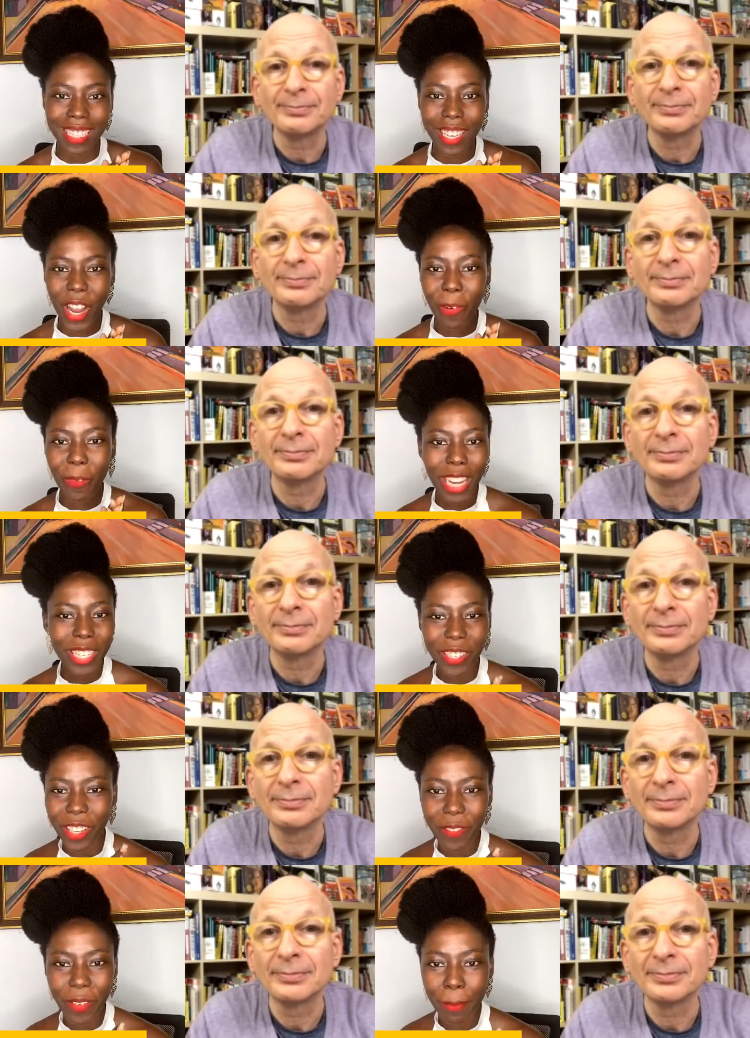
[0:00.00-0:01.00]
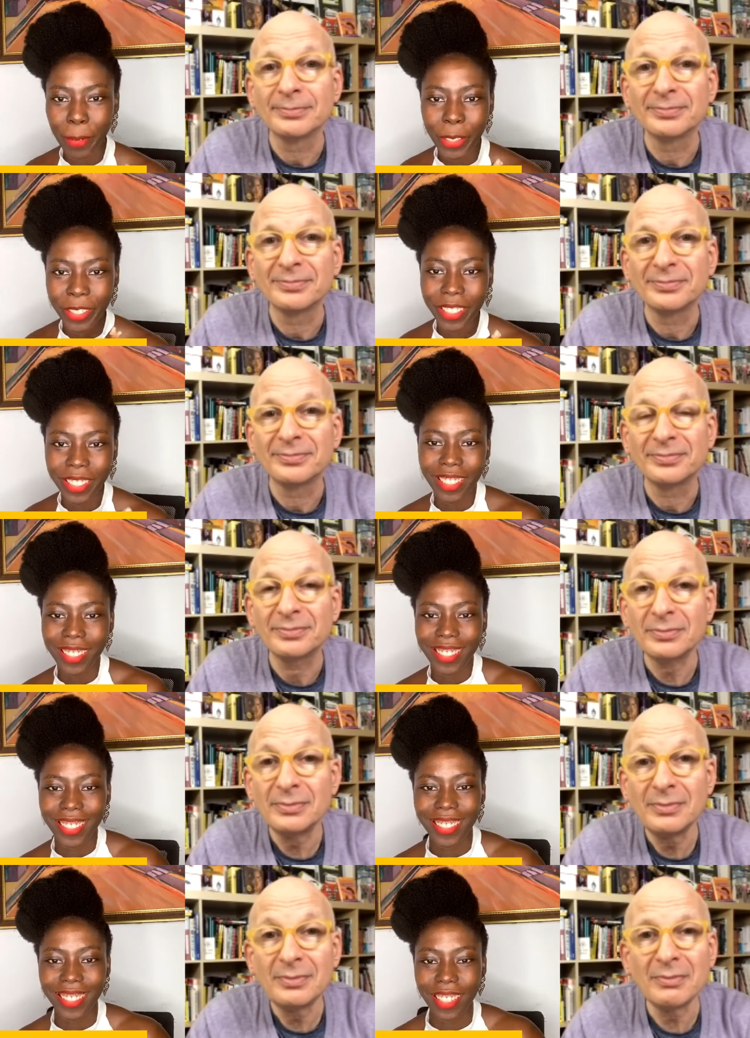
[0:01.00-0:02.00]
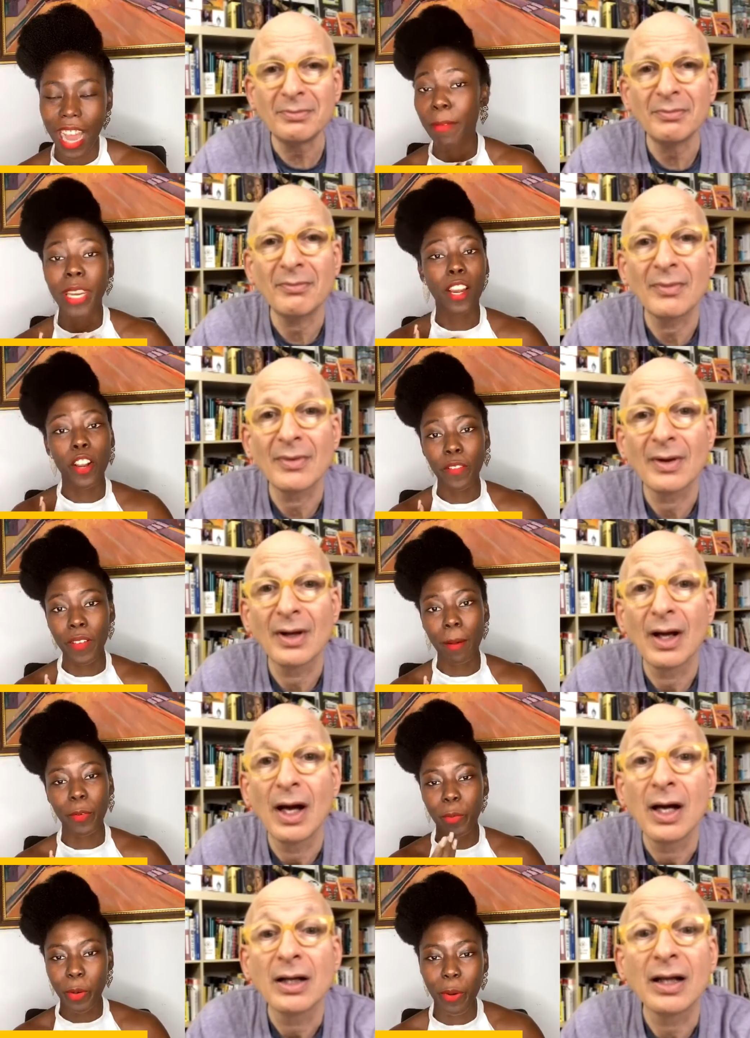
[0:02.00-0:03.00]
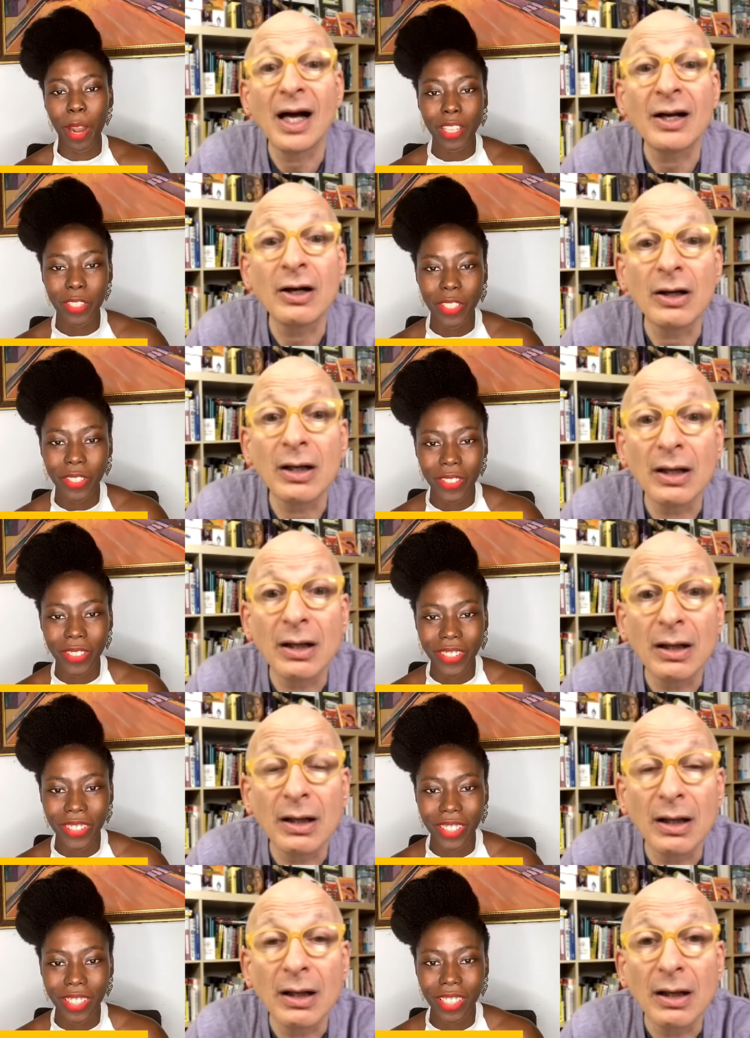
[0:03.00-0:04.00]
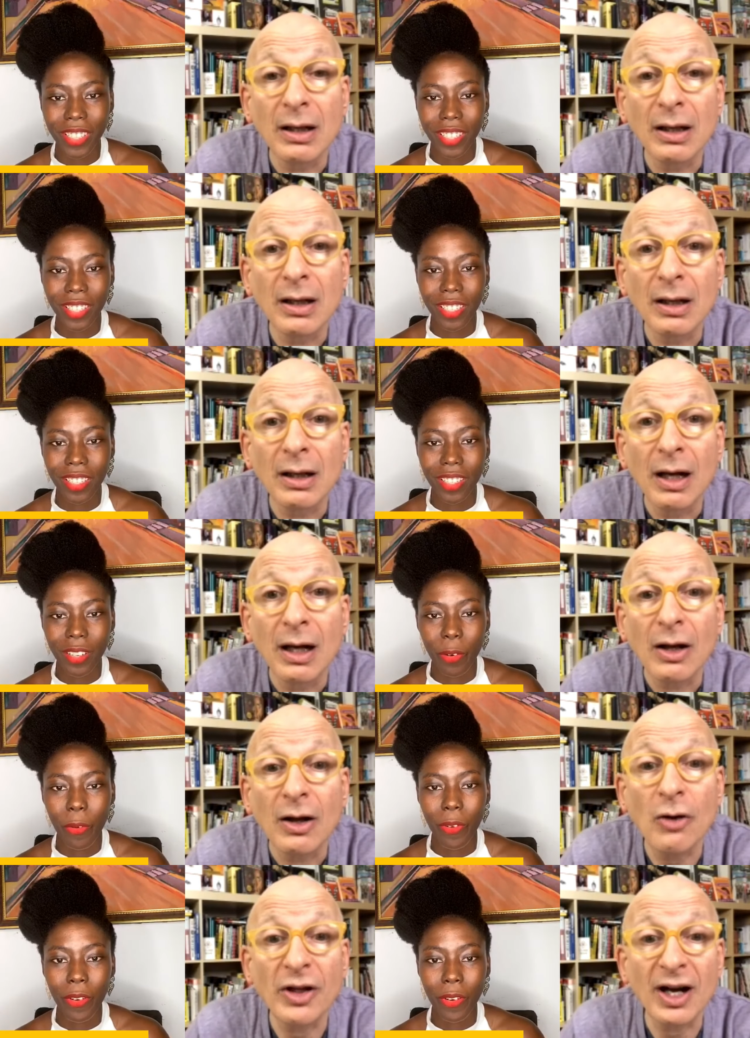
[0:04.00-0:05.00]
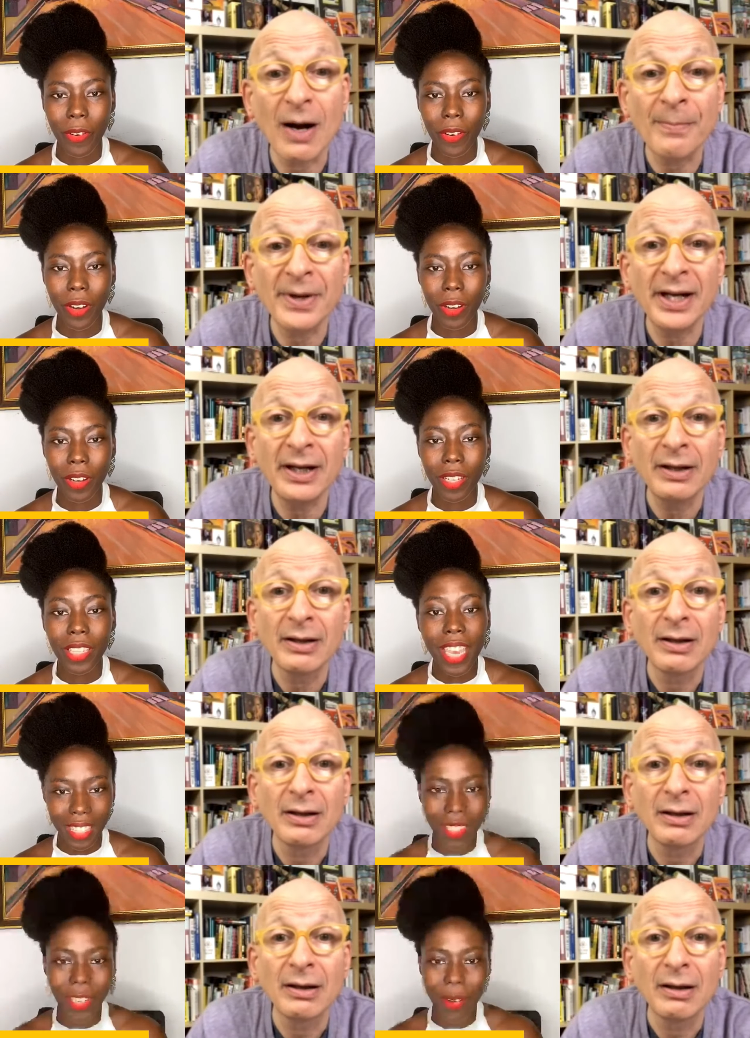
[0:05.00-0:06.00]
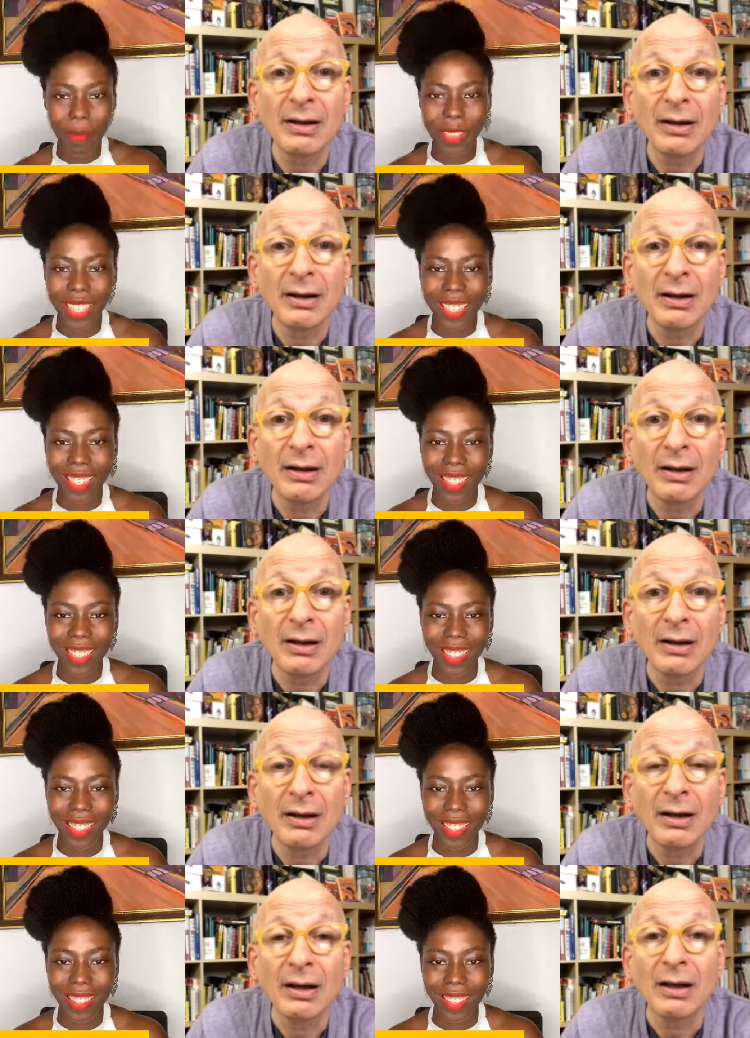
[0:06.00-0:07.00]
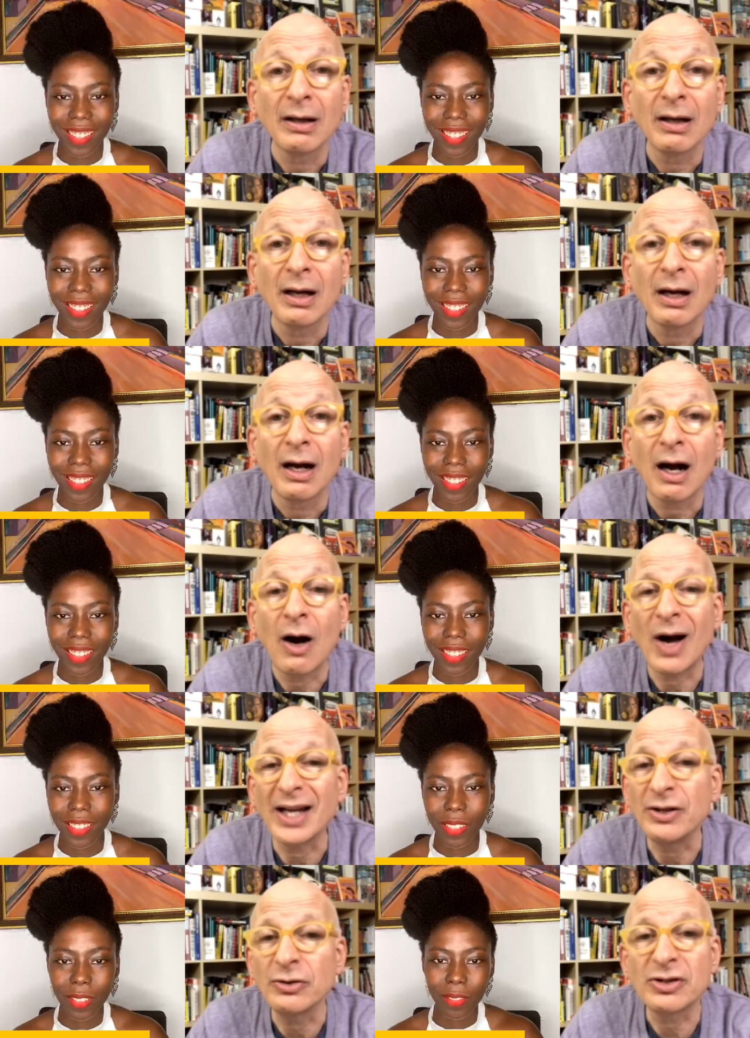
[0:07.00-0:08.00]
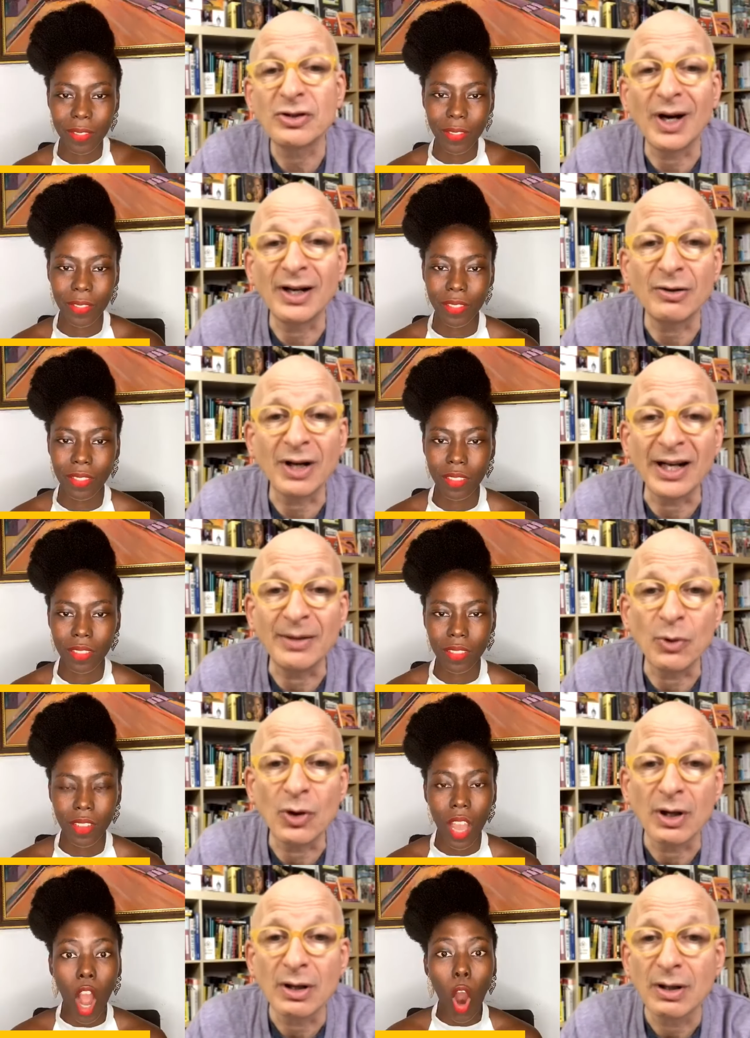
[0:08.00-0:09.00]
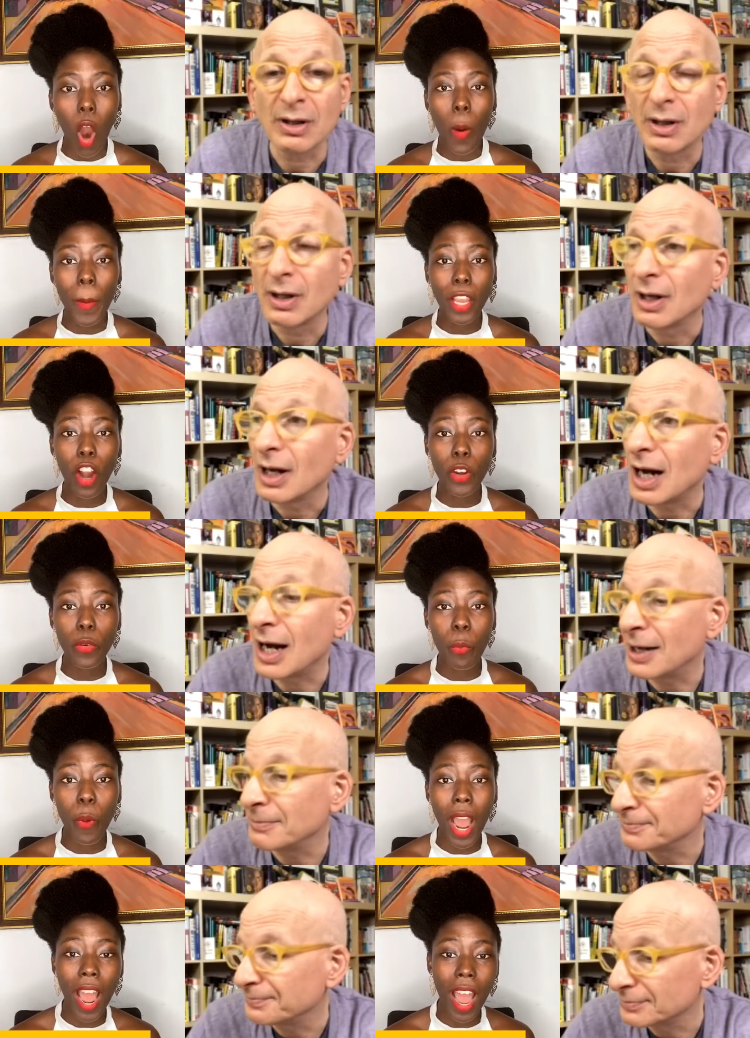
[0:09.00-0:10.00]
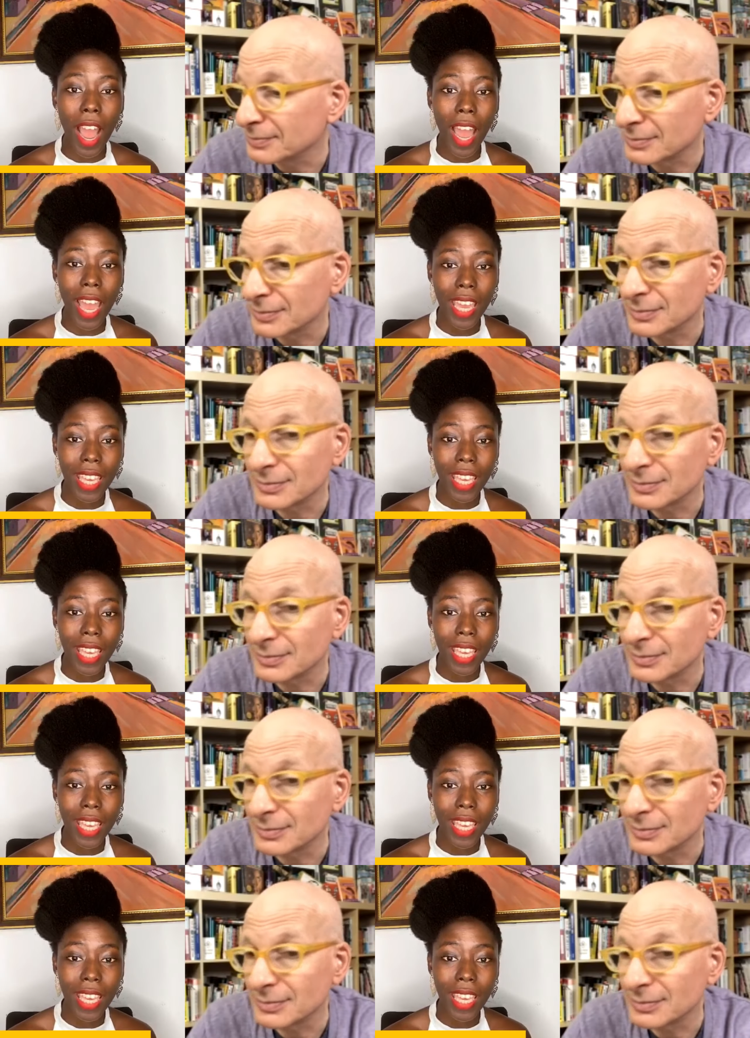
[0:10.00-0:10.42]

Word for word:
Speaker 1: Why do you love Apple? I mean, I love Apple, but why like, do you?
Speaker 2: Oh, the company?
Speaker 1: Yes, the company.
Speaker 2: Oh, I used to. I don't anymore. Oh my God! Uh,
Speaker 1: why?